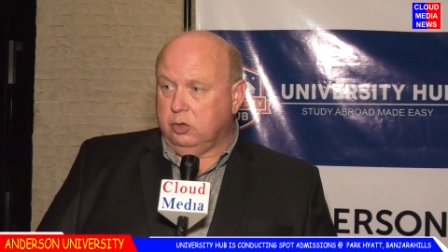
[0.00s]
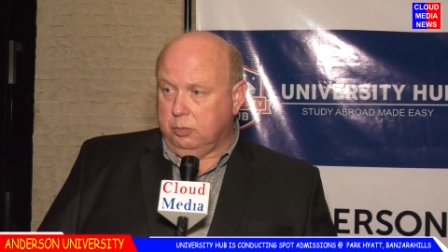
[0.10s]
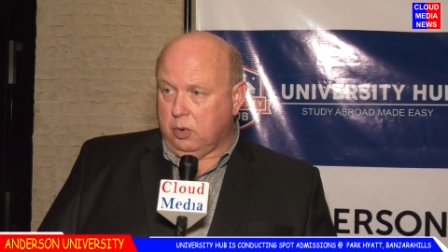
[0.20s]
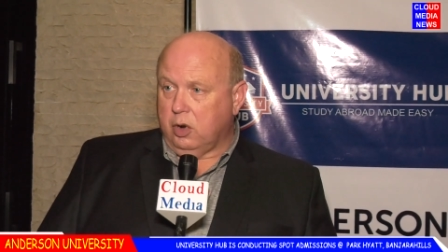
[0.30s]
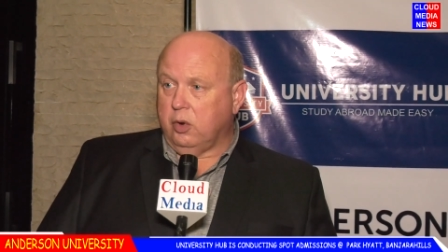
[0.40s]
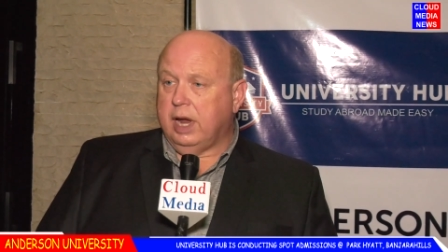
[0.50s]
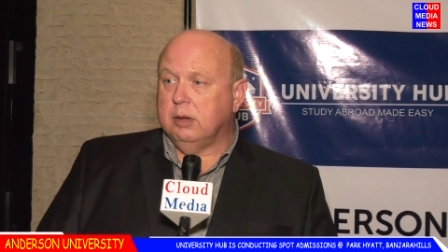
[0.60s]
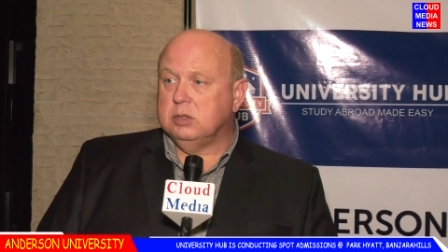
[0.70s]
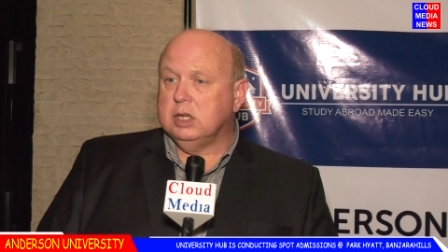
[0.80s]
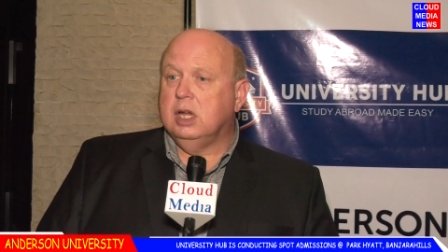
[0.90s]
2
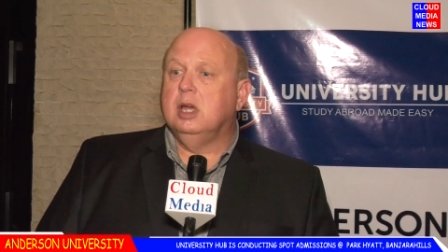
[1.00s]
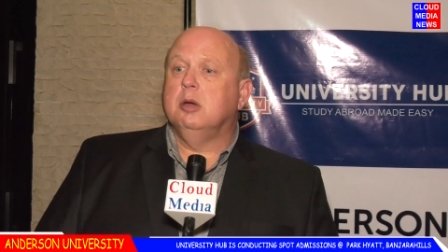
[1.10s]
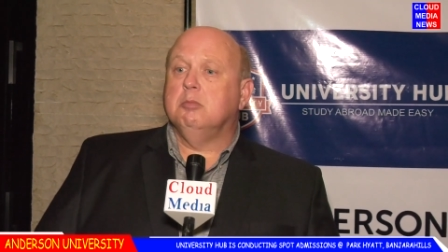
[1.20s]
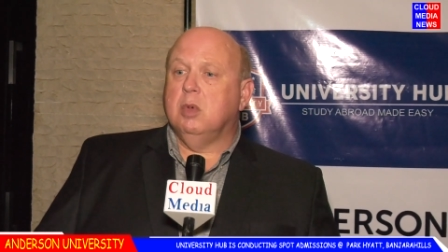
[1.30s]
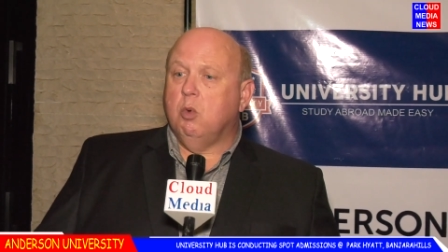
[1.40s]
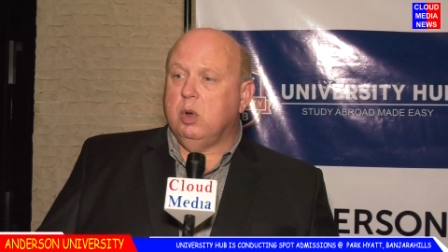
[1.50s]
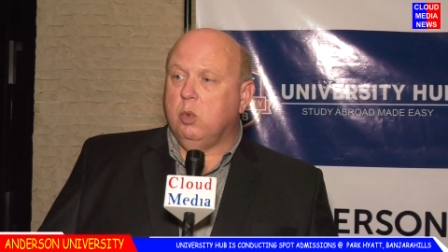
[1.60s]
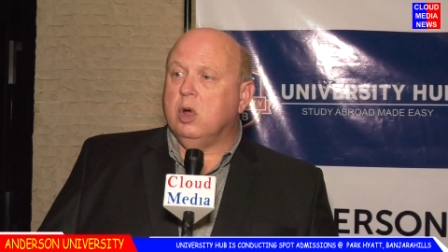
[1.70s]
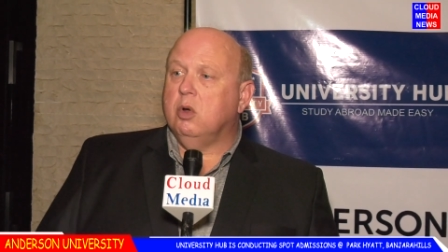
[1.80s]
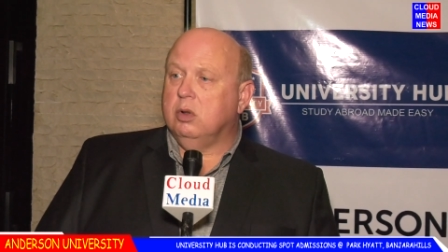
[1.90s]
programs, but we
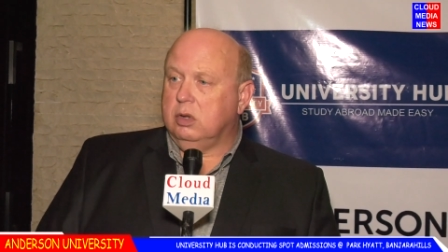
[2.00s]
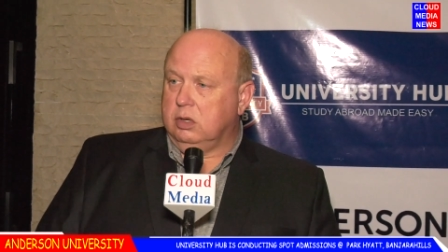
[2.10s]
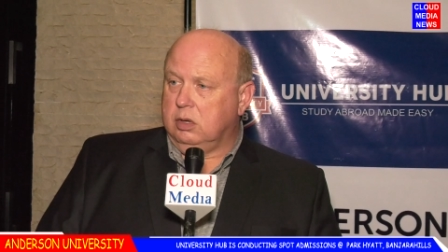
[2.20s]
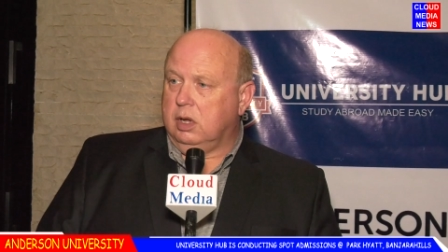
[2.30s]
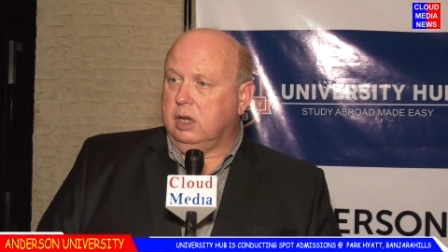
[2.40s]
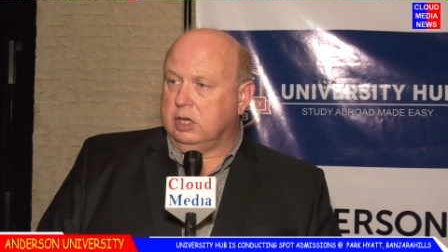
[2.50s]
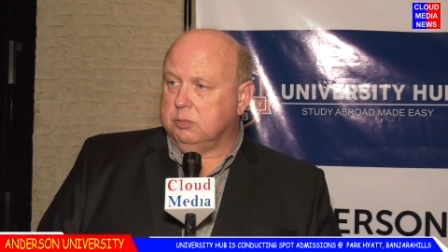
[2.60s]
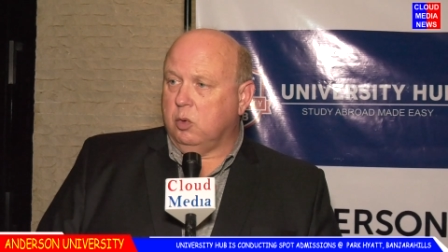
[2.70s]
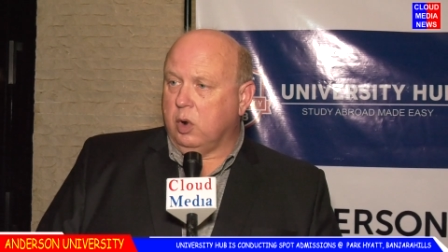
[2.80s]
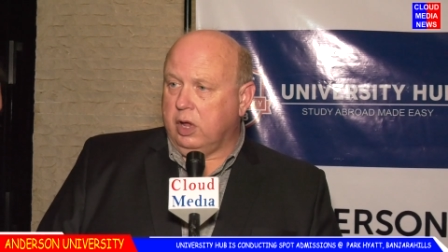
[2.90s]
will
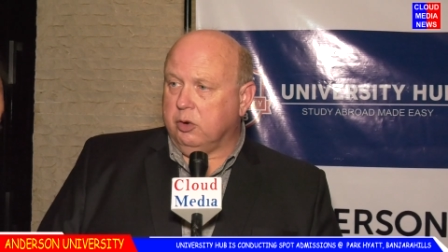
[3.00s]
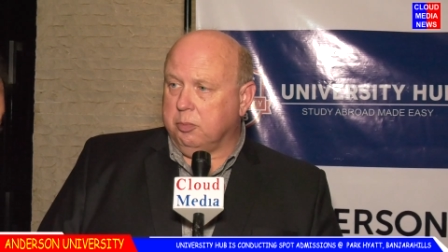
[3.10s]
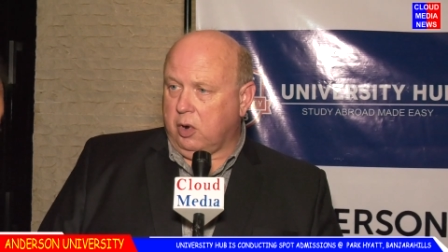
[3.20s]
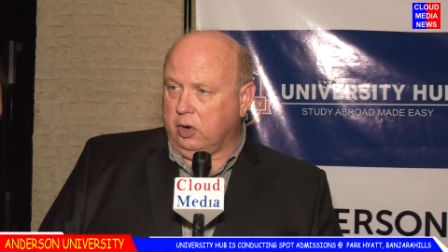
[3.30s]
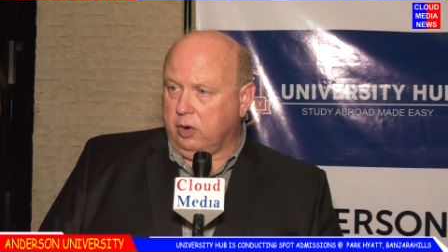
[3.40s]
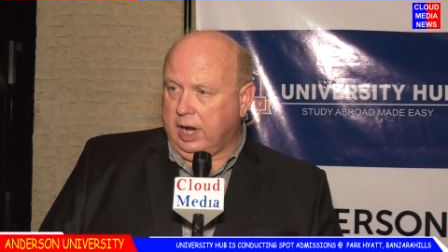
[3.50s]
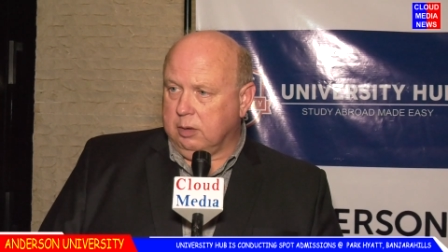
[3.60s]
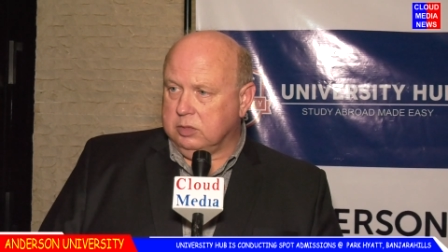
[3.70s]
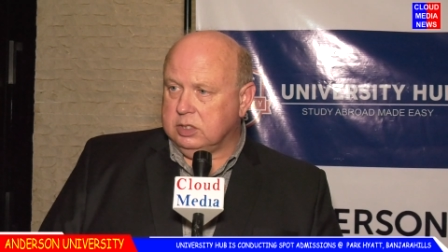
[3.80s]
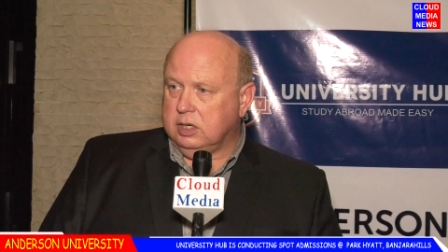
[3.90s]
explore other
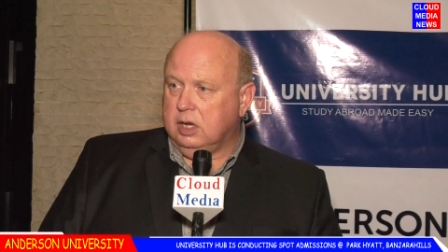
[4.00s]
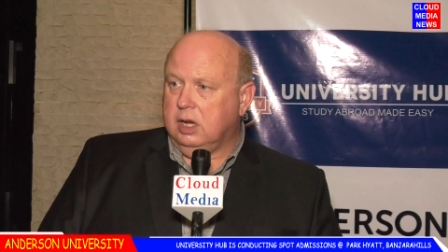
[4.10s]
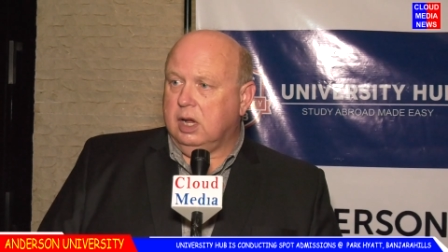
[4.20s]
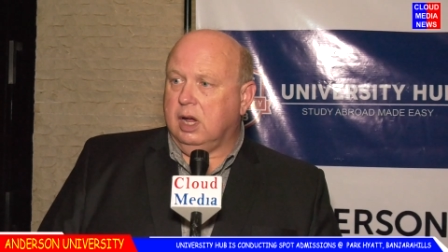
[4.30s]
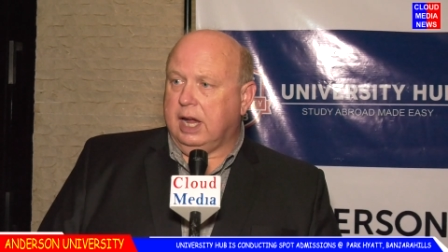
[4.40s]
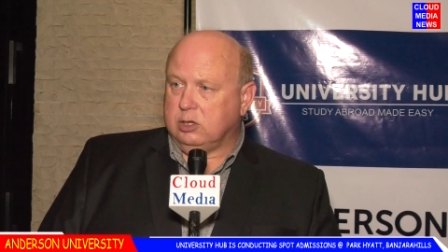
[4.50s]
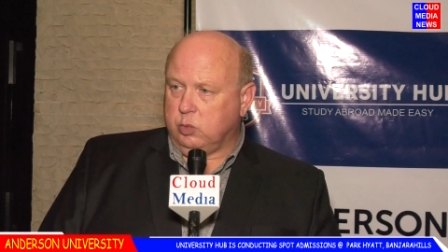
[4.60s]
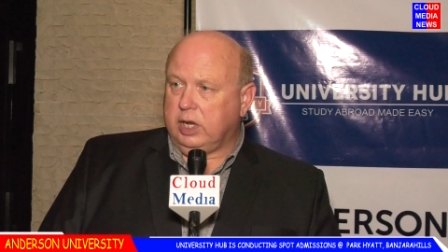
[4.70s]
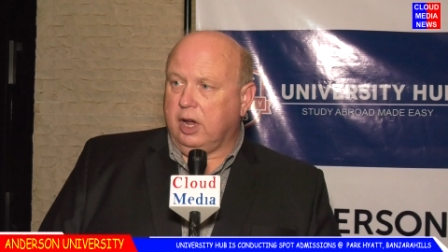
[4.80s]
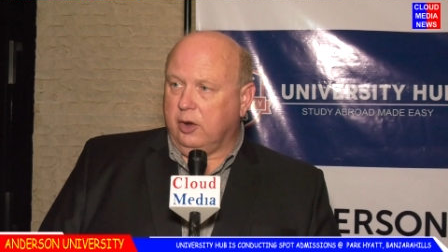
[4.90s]
programs as
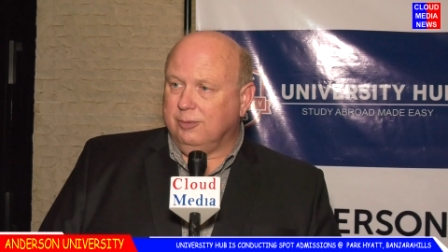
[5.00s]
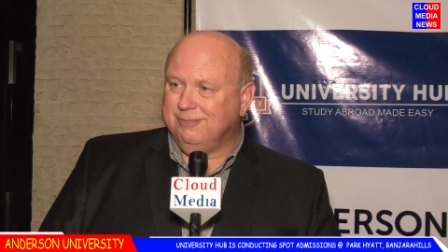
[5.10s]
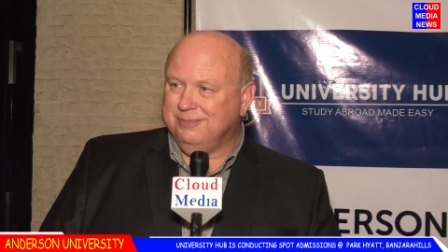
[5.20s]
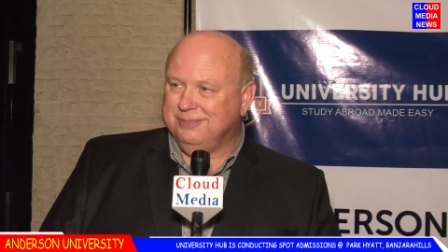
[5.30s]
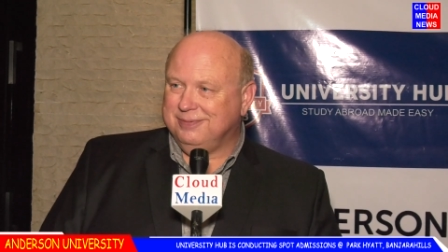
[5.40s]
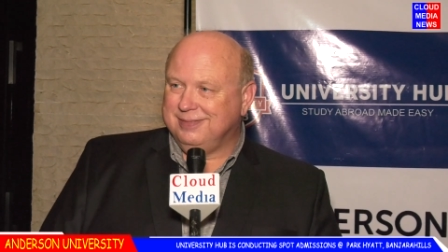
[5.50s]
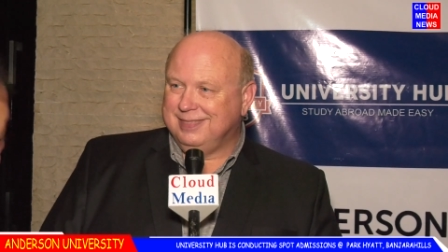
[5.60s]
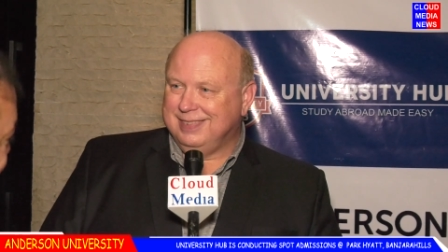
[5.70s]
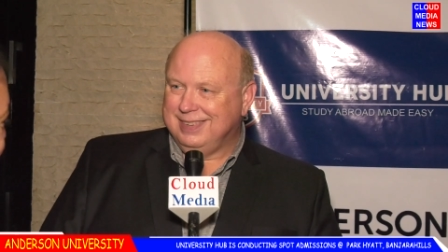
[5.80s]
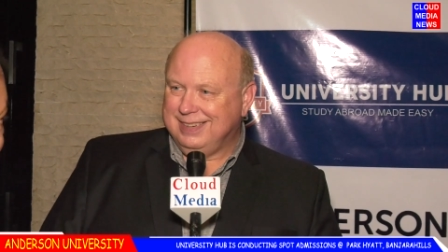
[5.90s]
we go.
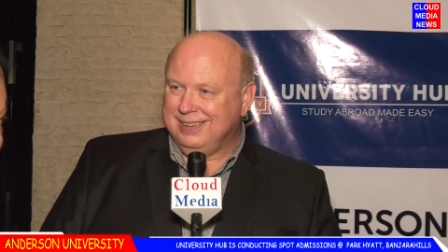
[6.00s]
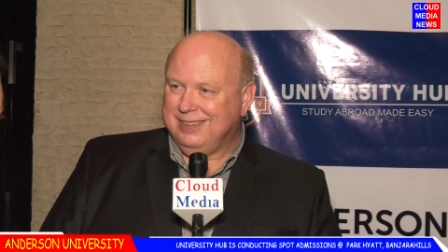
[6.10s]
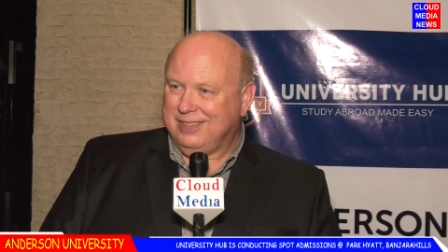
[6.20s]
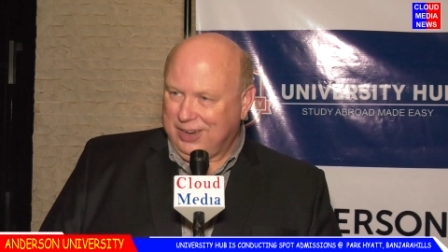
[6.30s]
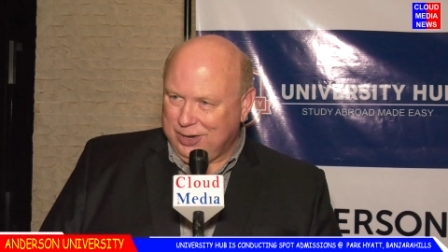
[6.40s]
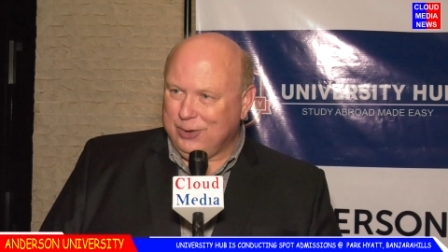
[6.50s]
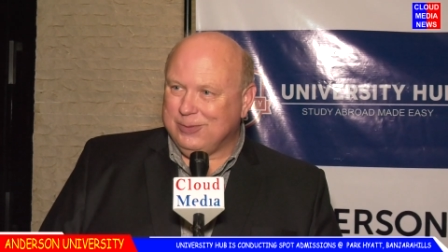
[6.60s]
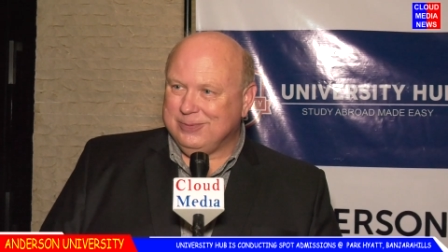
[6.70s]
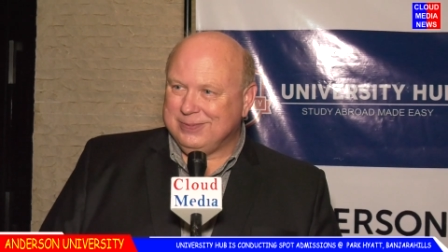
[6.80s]
Thank you.